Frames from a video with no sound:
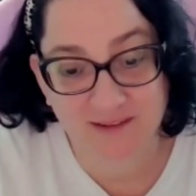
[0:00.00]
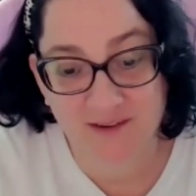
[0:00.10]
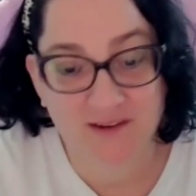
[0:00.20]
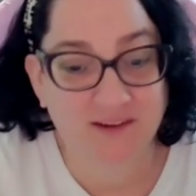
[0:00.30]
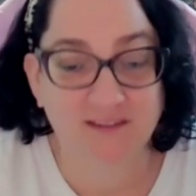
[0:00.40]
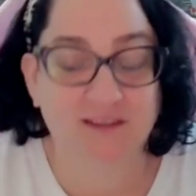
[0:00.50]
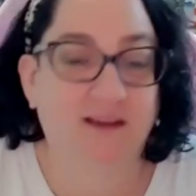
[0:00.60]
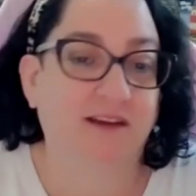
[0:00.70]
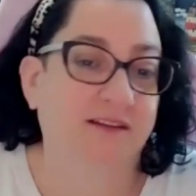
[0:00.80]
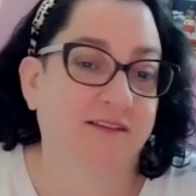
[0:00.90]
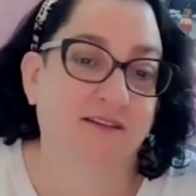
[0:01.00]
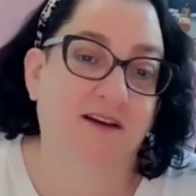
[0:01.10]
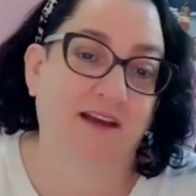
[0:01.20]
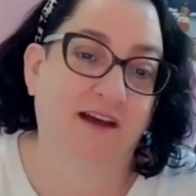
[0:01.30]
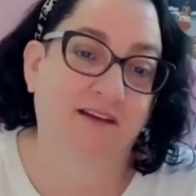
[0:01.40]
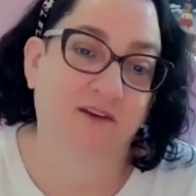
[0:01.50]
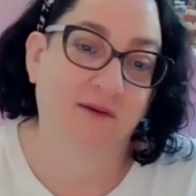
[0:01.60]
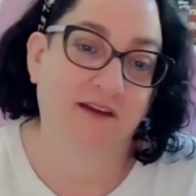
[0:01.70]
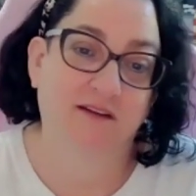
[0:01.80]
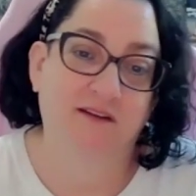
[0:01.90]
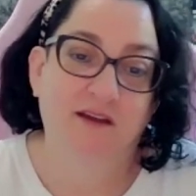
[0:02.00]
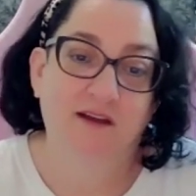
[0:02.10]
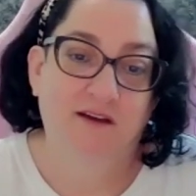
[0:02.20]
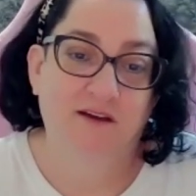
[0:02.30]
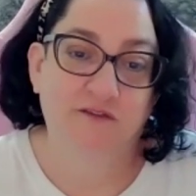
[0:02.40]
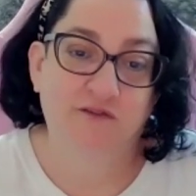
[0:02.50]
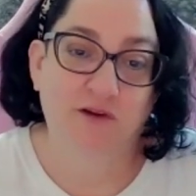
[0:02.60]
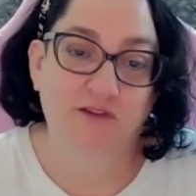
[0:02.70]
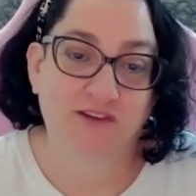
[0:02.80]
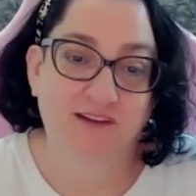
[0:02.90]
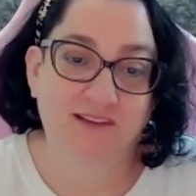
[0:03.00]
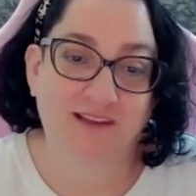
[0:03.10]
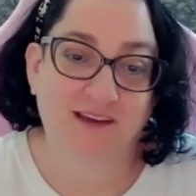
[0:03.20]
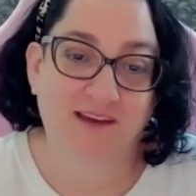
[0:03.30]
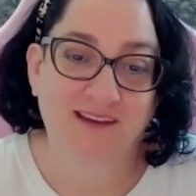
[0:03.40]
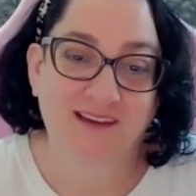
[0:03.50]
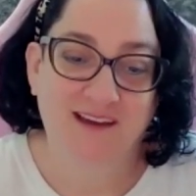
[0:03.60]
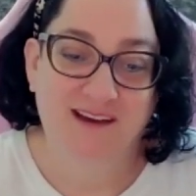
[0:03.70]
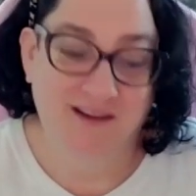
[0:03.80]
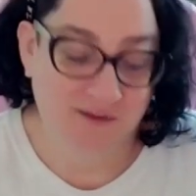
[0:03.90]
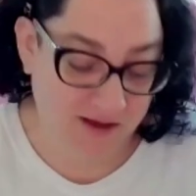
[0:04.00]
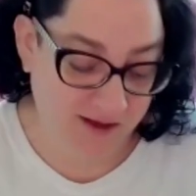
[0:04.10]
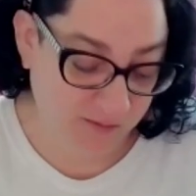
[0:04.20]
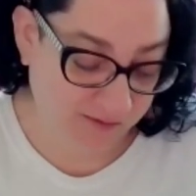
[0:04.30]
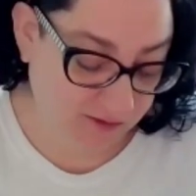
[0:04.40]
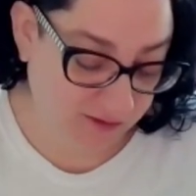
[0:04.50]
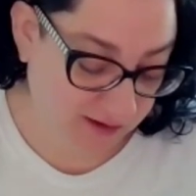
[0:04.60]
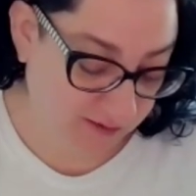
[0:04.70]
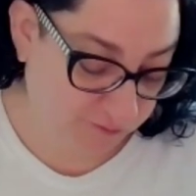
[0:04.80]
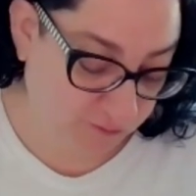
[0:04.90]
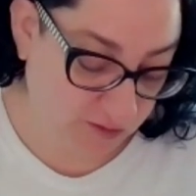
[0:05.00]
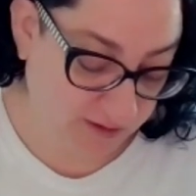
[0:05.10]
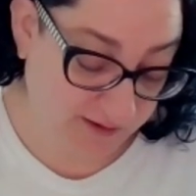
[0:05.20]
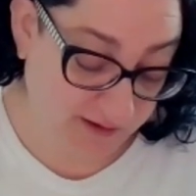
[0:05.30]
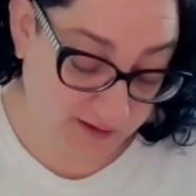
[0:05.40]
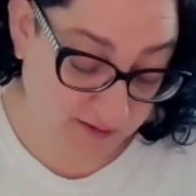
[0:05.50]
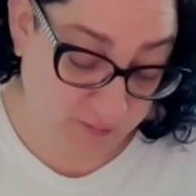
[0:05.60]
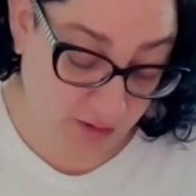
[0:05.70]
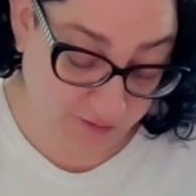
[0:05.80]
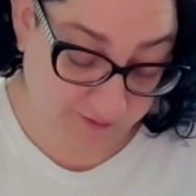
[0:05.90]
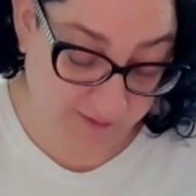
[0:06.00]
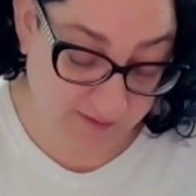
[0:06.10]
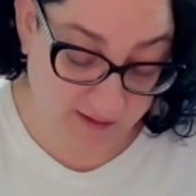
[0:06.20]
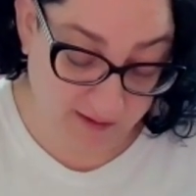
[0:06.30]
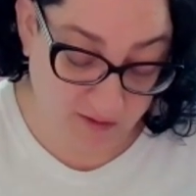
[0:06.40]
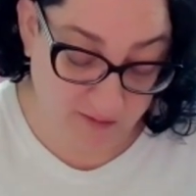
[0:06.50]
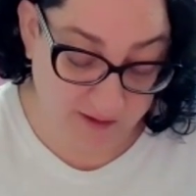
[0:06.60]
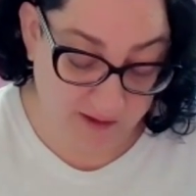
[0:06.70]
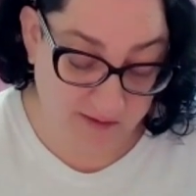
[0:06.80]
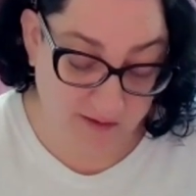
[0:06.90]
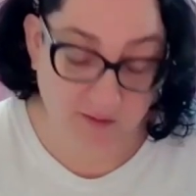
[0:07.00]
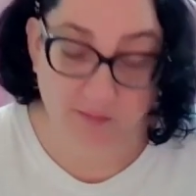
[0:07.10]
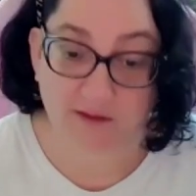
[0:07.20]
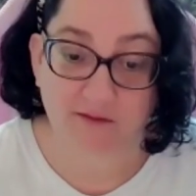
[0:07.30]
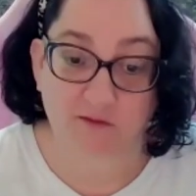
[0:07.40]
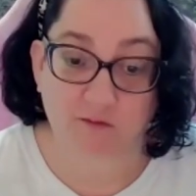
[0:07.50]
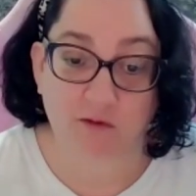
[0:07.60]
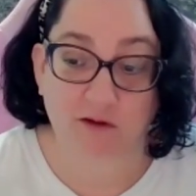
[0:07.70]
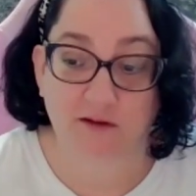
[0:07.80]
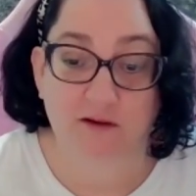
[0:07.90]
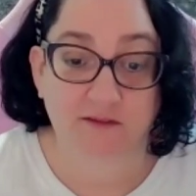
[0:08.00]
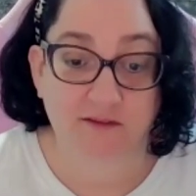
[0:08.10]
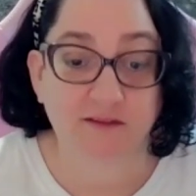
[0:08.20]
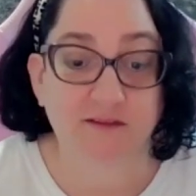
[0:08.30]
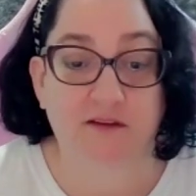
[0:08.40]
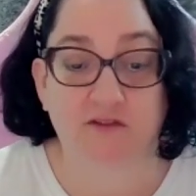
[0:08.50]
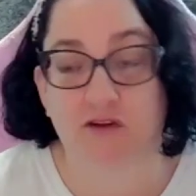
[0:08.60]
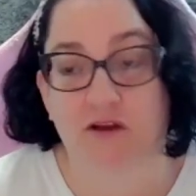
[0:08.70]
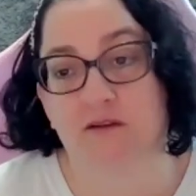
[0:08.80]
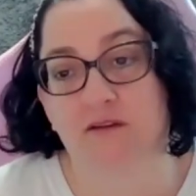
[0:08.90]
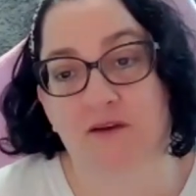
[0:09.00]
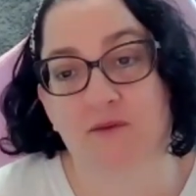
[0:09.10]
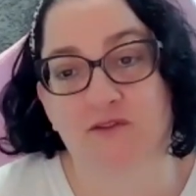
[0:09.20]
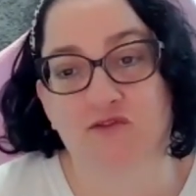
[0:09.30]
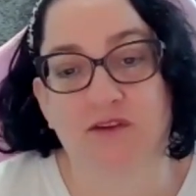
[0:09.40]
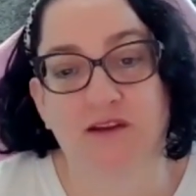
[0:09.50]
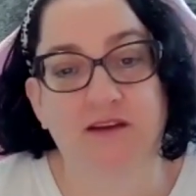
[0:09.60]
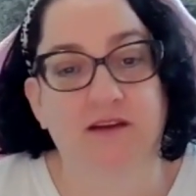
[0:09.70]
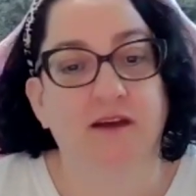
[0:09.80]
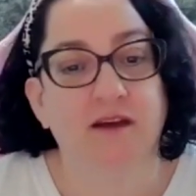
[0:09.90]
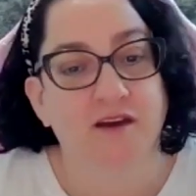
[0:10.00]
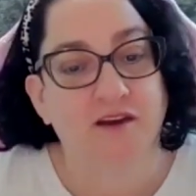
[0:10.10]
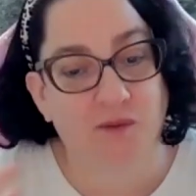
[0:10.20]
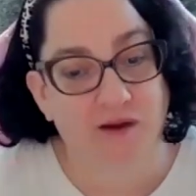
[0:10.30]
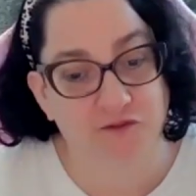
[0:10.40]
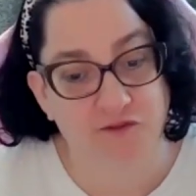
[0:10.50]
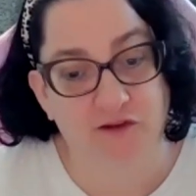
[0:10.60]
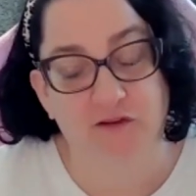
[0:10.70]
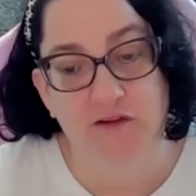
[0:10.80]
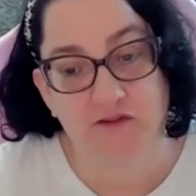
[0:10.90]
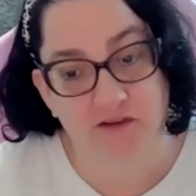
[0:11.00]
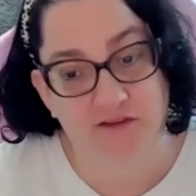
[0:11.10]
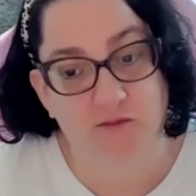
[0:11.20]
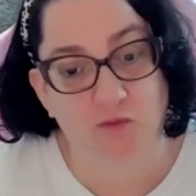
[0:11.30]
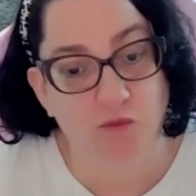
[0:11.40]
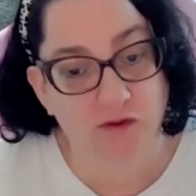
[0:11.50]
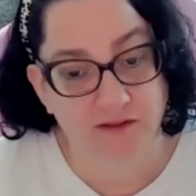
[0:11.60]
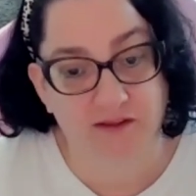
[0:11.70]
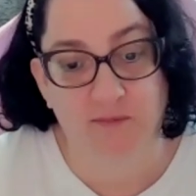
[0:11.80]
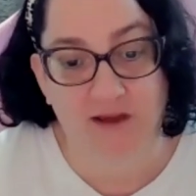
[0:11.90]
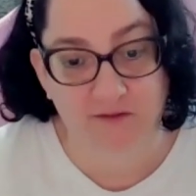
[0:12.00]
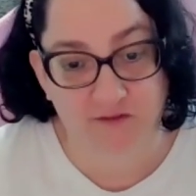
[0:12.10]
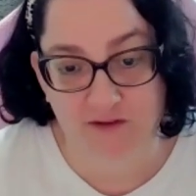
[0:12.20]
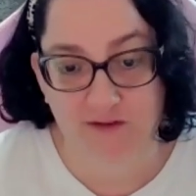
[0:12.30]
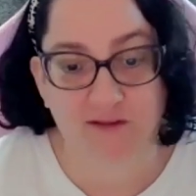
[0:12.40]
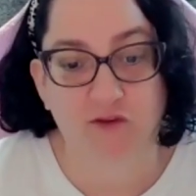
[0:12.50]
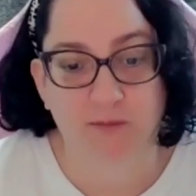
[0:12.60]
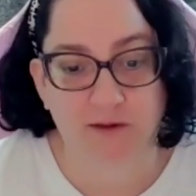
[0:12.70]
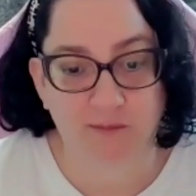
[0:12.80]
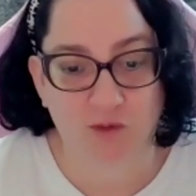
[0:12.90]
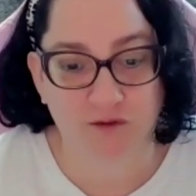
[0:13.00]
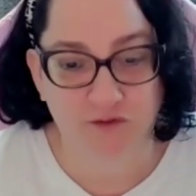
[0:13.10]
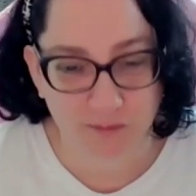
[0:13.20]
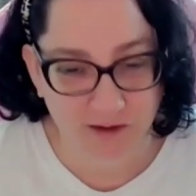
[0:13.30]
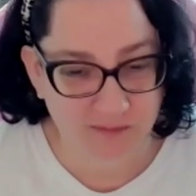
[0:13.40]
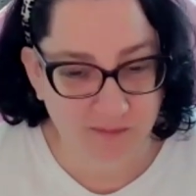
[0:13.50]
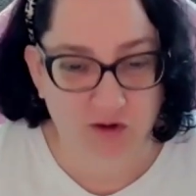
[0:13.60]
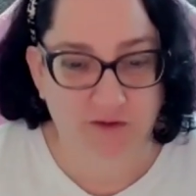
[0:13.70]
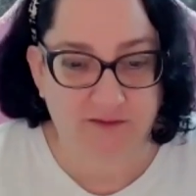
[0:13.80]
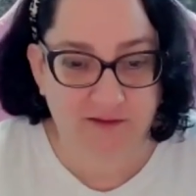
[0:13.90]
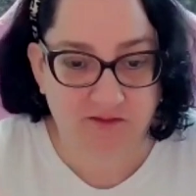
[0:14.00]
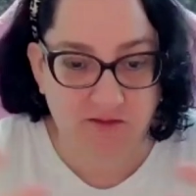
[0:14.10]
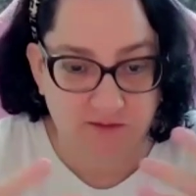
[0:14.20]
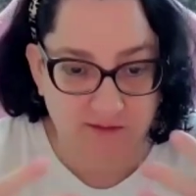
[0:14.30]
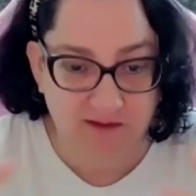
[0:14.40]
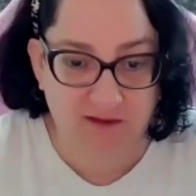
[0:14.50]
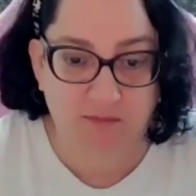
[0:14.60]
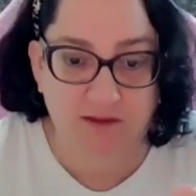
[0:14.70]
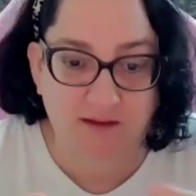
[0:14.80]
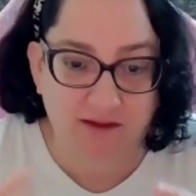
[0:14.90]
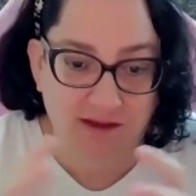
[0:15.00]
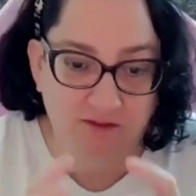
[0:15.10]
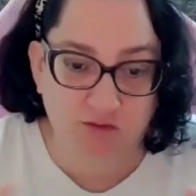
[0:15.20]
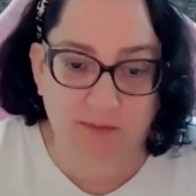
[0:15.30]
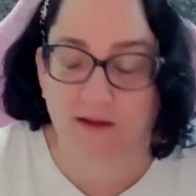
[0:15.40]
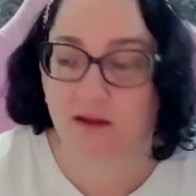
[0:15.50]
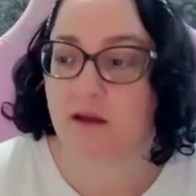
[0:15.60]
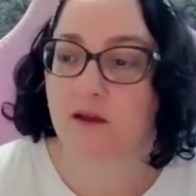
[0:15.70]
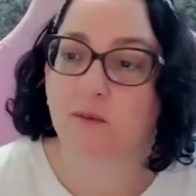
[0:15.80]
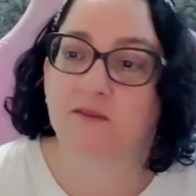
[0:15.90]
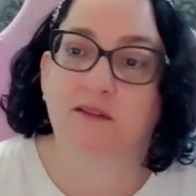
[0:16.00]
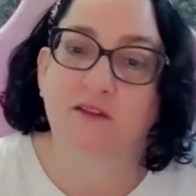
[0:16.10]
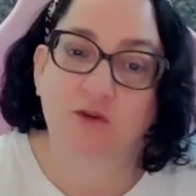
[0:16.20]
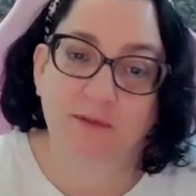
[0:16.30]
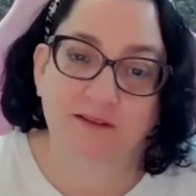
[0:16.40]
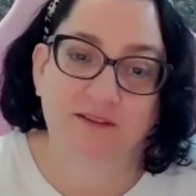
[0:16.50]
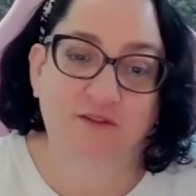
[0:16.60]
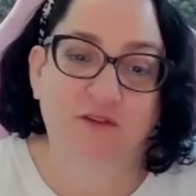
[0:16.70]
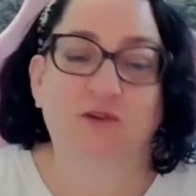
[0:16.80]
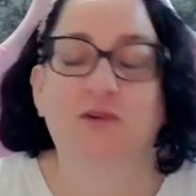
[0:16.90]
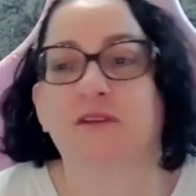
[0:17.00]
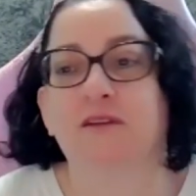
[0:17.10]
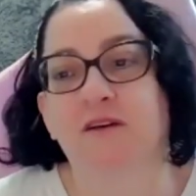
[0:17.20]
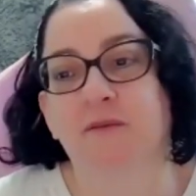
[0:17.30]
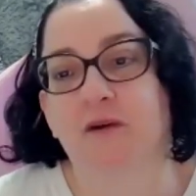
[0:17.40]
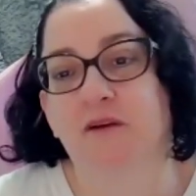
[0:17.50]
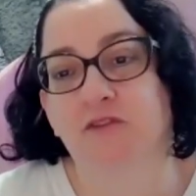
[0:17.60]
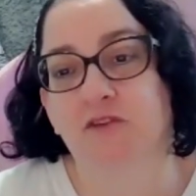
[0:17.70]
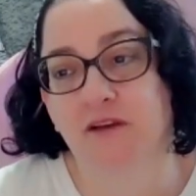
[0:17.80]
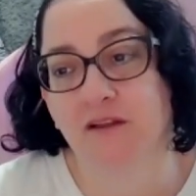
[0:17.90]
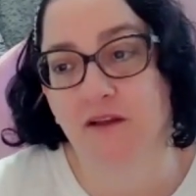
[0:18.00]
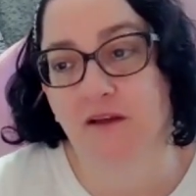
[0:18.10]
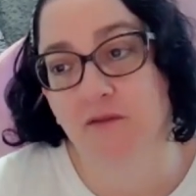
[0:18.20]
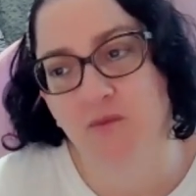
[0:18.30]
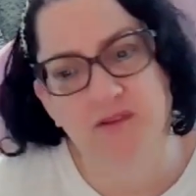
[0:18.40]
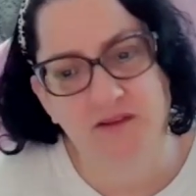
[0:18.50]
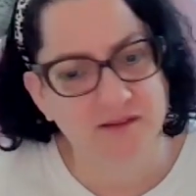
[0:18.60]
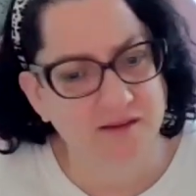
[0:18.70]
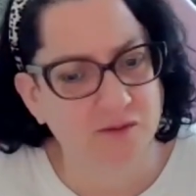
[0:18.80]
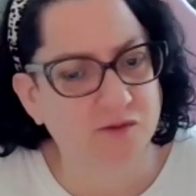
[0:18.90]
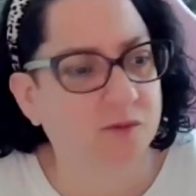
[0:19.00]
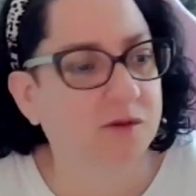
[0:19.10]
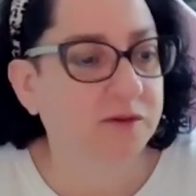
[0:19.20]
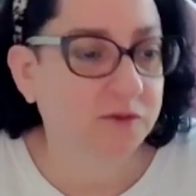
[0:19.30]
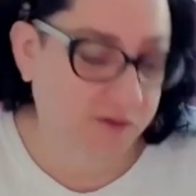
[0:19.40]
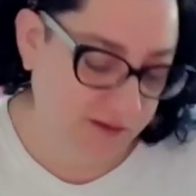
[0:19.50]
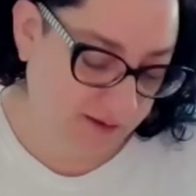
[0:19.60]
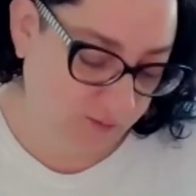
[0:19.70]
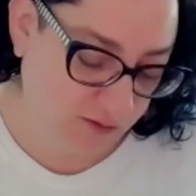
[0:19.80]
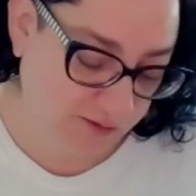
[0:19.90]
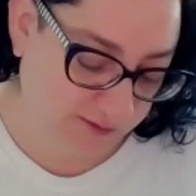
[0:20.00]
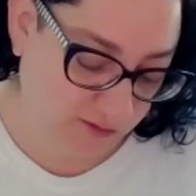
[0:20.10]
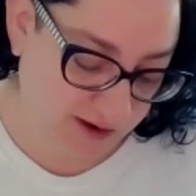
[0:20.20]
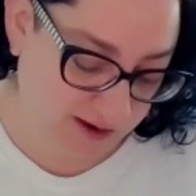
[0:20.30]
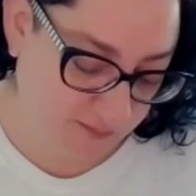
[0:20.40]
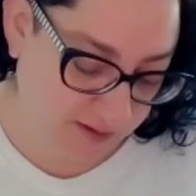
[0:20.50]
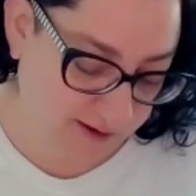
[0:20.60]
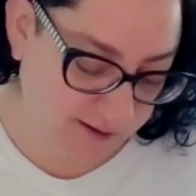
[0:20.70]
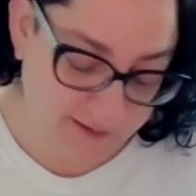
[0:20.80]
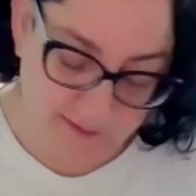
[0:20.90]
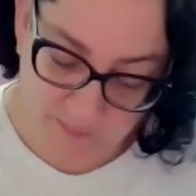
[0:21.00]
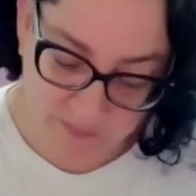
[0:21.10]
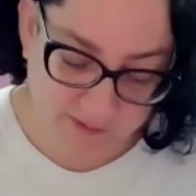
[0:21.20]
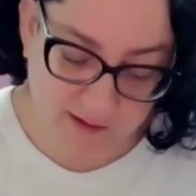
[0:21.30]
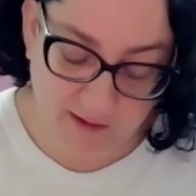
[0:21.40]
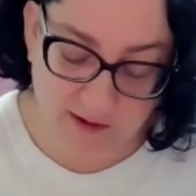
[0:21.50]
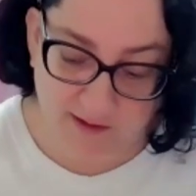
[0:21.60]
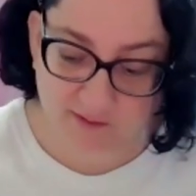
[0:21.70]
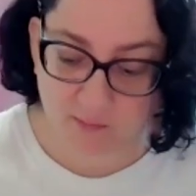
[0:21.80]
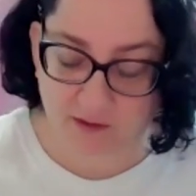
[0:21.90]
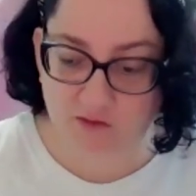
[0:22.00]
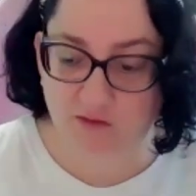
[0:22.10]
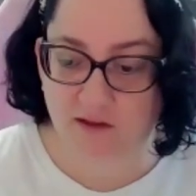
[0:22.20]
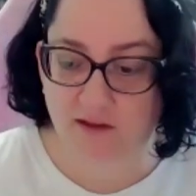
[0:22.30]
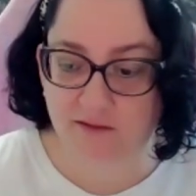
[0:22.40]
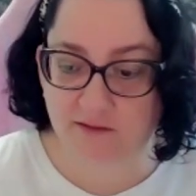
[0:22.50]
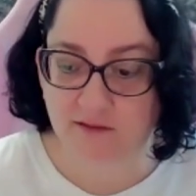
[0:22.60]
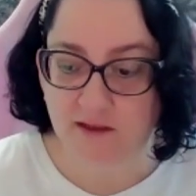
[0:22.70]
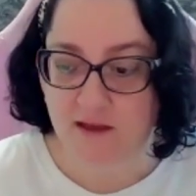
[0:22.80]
online is not accurate, unfortunately. I was looking for an in-person ERP therapist for an autistic child I was treating who I felt could just really benefit a little bit more from in-person just to keep the engagement. It was a little bit difficult for telehealth, which isn't usual. Usually it works great, but this kid had special needs.